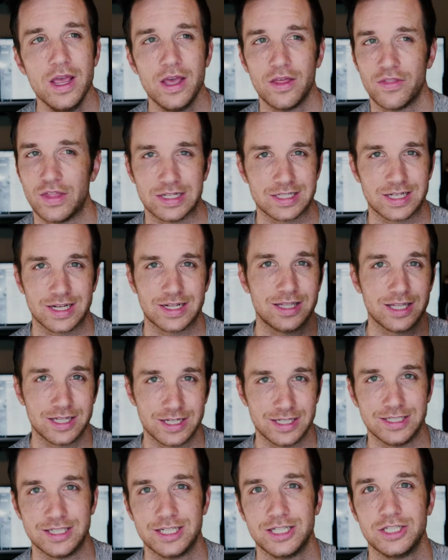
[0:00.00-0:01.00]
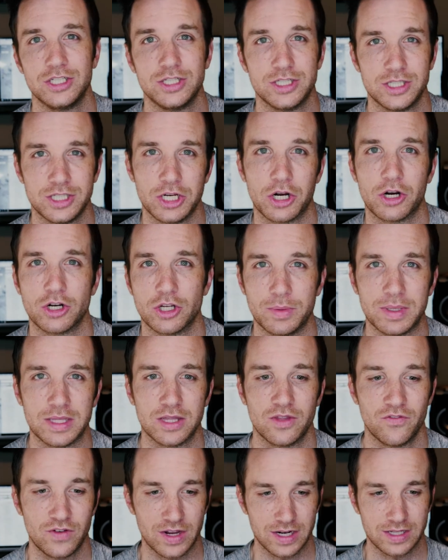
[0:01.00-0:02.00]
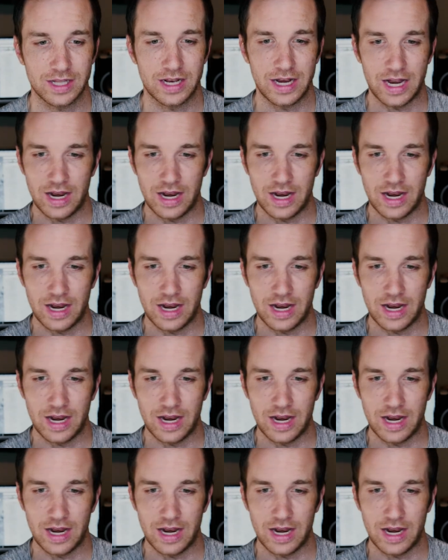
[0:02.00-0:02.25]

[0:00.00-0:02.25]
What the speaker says: Things like the contingency argument, the fact that